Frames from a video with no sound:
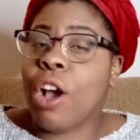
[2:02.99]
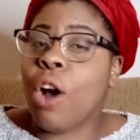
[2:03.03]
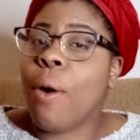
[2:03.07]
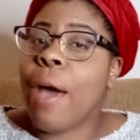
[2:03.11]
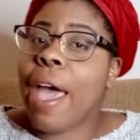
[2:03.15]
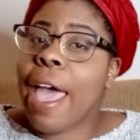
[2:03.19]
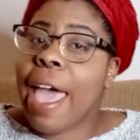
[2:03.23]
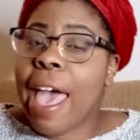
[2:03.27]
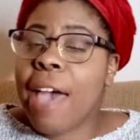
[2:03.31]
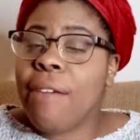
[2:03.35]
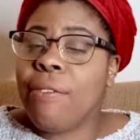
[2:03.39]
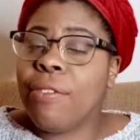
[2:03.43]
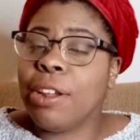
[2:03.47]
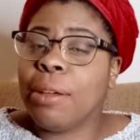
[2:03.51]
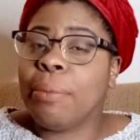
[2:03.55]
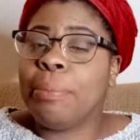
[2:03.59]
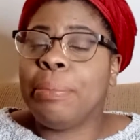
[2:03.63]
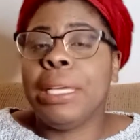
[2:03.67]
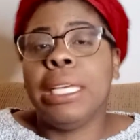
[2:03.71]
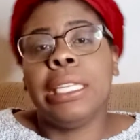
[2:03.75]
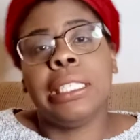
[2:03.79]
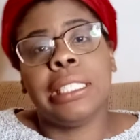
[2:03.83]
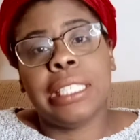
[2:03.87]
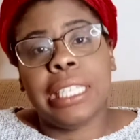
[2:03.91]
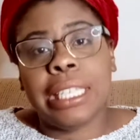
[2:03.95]
having a
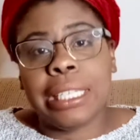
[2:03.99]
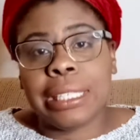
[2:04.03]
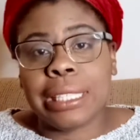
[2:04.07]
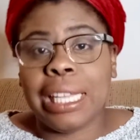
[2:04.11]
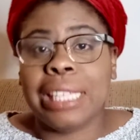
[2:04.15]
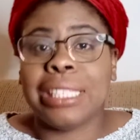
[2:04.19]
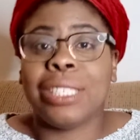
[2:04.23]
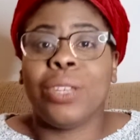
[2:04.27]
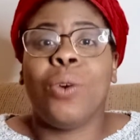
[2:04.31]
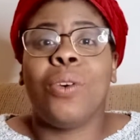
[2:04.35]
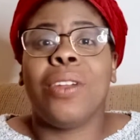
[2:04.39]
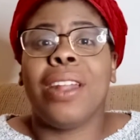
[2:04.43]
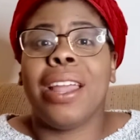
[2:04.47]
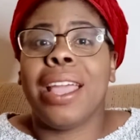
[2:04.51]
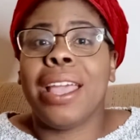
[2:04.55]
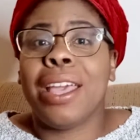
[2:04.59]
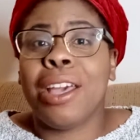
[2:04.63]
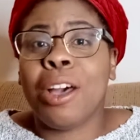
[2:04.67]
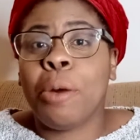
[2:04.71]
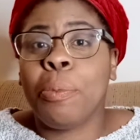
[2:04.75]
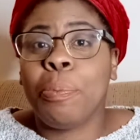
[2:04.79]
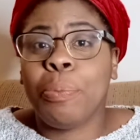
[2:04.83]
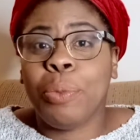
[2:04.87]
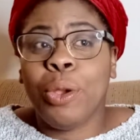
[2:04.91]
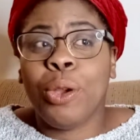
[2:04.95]
business is going to
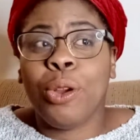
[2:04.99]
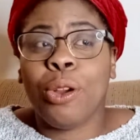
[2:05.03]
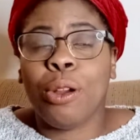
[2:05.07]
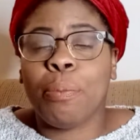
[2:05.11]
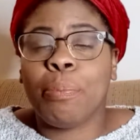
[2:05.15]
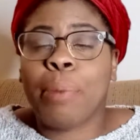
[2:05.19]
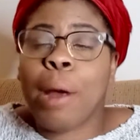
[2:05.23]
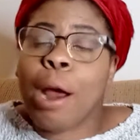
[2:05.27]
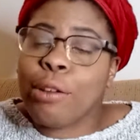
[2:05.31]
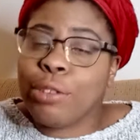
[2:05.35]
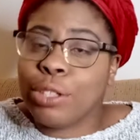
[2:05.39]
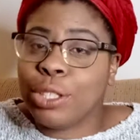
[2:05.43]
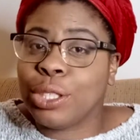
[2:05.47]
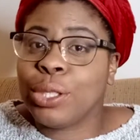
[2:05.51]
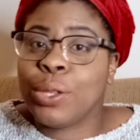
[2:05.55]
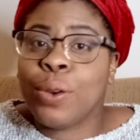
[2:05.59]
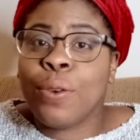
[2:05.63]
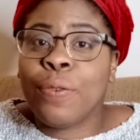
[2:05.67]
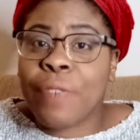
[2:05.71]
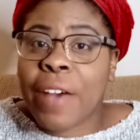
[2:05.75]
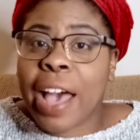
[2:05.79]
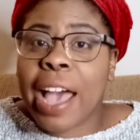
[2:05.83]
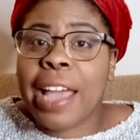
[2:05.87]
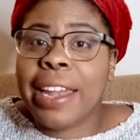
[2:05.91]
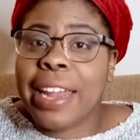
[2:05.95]
help your personal
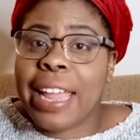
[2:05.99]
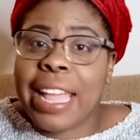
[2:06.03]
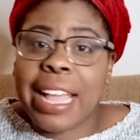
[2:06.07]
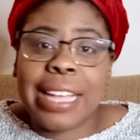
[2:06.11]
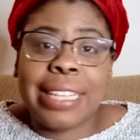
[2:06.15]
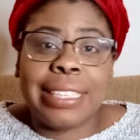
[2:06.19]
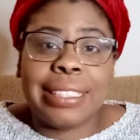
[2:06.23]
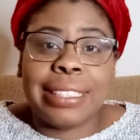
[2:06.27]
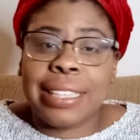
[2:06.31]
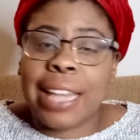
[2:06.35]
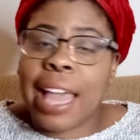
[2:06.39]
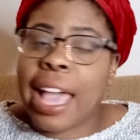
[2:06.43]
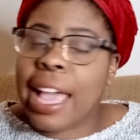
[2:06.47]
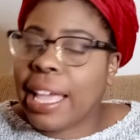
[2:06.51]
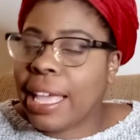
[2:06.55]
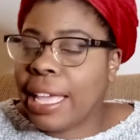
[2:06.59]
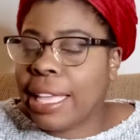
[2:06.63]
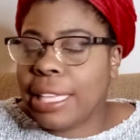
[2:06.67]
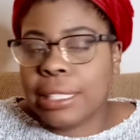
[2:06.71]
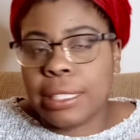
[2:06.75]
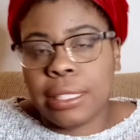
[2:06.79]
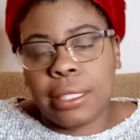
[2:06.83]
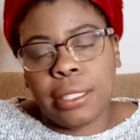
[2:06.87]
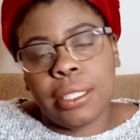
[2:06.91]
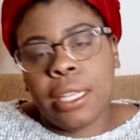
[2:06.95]
finance. Like,
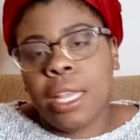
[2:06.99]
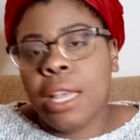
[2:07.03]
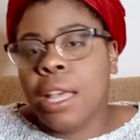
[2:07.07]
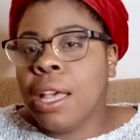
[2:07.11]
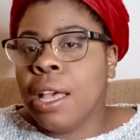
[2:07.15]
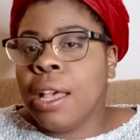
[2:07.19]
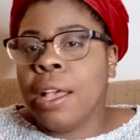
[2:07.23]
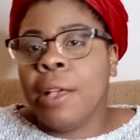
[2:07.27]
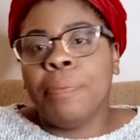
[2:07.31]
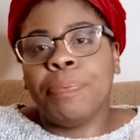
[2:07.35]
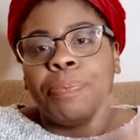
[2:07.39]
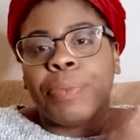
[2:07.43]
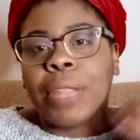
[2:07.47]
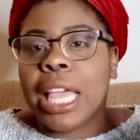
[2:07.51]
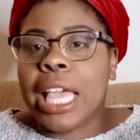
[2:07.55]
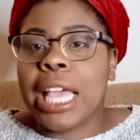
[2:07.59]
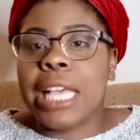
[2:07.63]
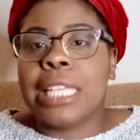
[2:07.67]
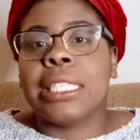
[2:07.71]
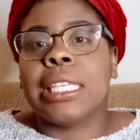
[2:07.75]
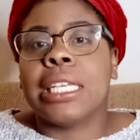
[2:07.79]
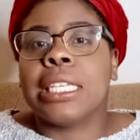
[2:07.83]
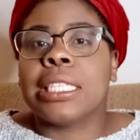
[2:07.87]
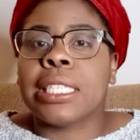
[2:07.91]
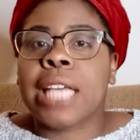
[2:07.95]
it's
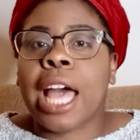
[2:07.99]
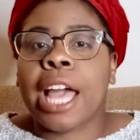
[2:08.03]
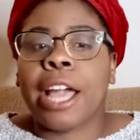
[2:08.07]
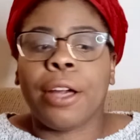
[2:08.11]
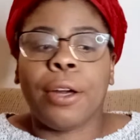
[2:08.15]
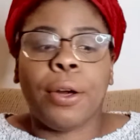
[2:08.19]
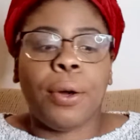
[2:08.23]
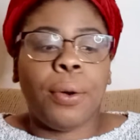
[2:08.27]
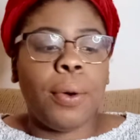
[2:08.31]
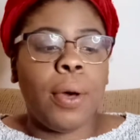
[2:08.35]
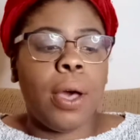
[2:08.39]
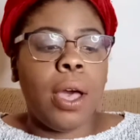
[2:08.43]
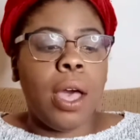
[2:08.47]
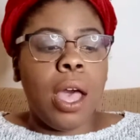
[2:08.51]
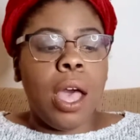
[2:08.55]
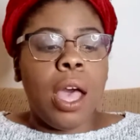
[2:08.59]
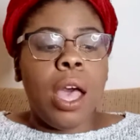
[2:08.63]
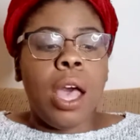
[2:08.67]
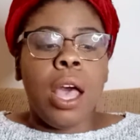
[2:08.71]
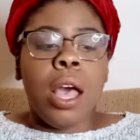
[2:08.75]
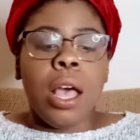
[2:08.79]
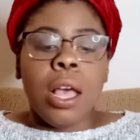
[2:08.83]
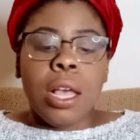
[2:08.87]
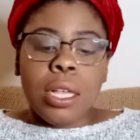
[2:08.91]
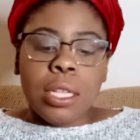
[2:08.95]
a cycle.
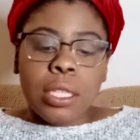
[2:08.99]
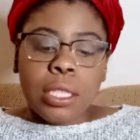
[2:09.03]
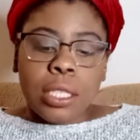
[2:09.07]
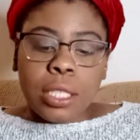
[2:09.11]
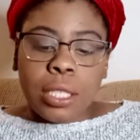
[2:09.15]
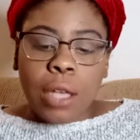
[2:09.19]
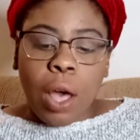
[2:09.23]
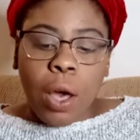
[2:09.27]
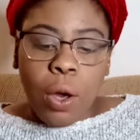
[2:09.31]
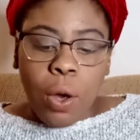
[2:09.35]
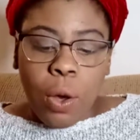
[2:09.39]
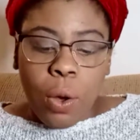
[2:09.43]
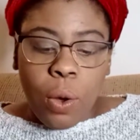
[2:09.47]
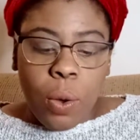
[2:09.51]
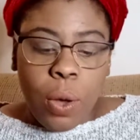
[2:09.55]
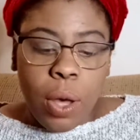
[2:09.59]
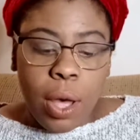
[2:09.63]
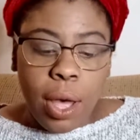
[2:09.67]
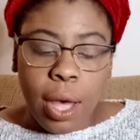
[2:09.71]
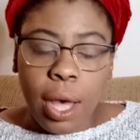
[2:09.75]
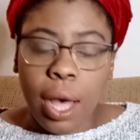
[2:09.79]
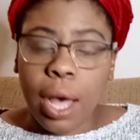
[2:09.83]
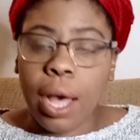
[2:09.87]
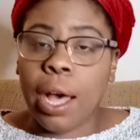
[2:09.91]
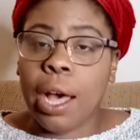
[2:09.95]
So
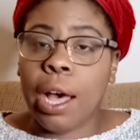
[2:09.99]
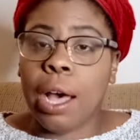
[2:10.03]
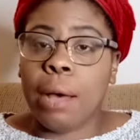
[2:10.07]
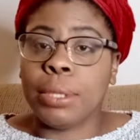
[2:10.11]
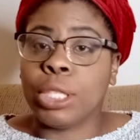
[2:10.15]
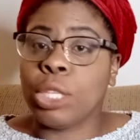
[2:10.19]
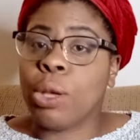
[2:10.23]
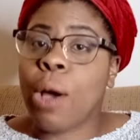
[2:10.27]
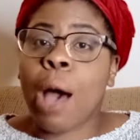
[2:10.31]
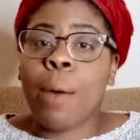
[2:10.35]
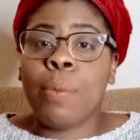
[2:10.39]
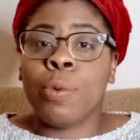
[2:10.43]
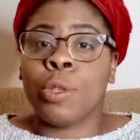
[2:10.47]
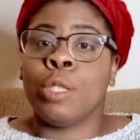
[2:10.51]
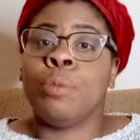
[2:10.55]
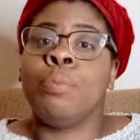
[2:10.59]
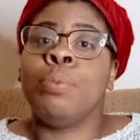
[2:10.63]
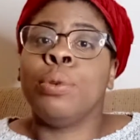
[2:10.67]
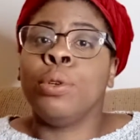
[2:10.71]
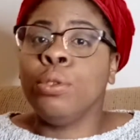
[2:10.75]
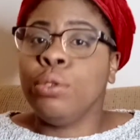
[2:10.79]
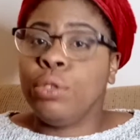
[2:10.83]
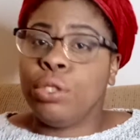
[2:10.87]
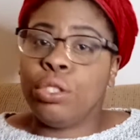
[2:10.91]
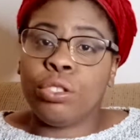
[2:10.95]
I was
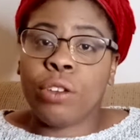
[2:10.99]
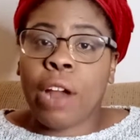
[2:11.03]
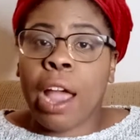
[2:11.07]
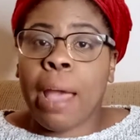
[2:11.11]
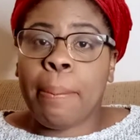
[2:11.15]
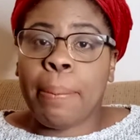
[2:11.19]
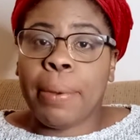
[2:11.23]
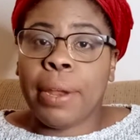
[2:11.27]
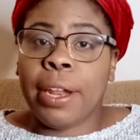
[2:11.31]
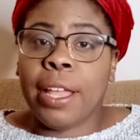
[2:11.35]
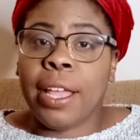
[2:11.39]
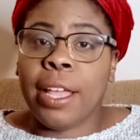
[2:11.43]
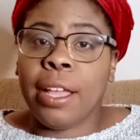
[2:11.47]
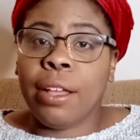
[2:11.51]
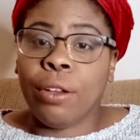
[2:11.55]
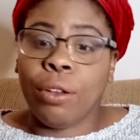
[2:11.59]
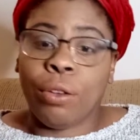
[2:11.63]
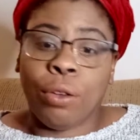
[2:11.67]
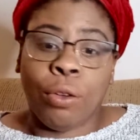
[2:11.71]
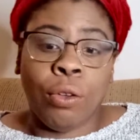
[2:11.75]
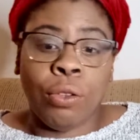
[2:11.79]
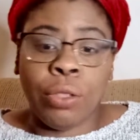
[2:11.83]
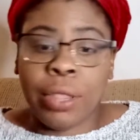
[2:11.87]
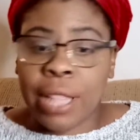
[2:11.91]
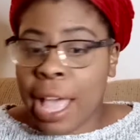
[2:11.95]
bootstrapping it.
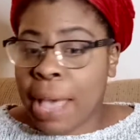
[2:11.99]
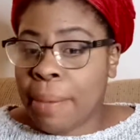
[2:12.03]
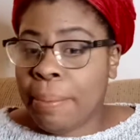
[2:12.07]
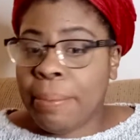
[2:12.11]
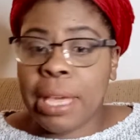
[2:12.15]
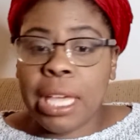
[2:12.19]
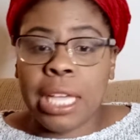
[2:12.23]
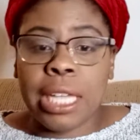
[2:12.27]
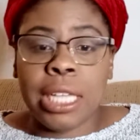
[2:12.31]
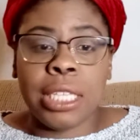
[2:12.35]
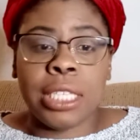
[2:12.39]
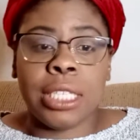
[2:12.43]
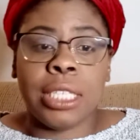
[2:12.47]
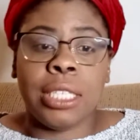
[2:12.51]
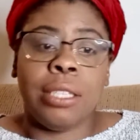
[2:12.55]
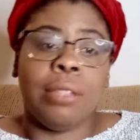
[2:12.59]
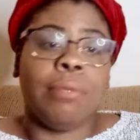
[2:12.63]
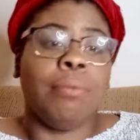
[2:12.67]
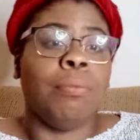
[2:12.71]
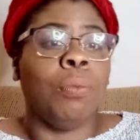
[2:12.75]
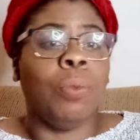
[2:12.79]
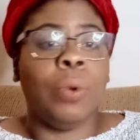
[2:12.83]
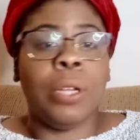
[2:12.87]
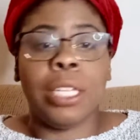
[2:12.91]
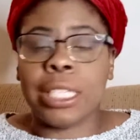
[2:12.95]
That means
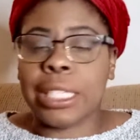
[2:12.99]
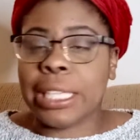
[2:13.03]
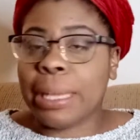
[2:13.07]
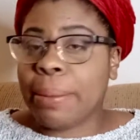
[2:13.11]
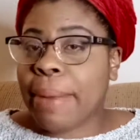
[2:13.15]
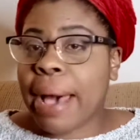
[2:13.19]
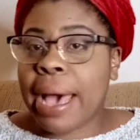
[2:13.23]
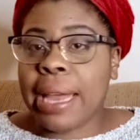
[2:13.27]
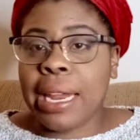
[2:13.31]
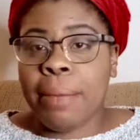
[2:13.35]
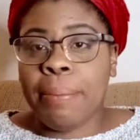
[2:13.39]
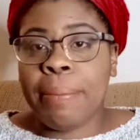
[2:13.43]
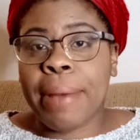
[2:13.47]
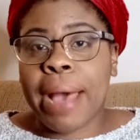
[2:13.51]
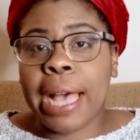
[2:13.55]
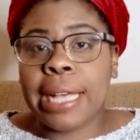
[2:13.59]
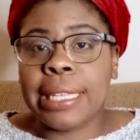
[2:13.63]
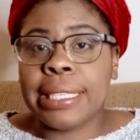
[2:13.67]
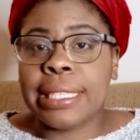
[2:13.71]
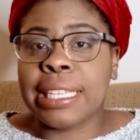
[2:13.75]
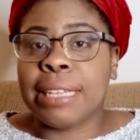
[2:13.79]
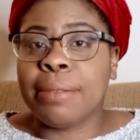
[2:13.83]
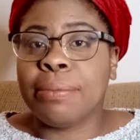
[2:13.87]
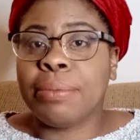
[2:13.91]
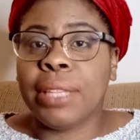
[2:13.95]
when somebody
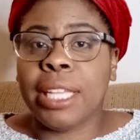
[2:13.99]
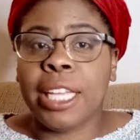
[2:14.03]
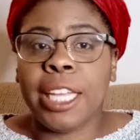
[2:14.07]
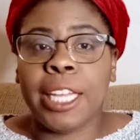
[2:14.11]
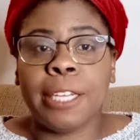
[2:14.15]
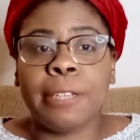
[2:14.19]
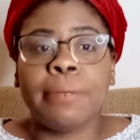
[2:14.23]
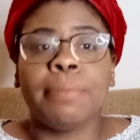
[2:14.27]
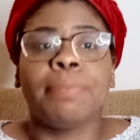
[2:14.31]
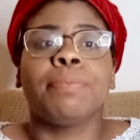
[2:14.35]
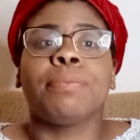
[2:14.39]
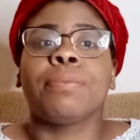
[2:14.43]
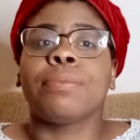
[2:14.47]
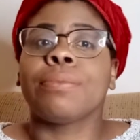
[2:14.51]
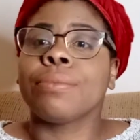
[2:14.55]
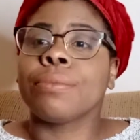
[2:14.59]
buys something,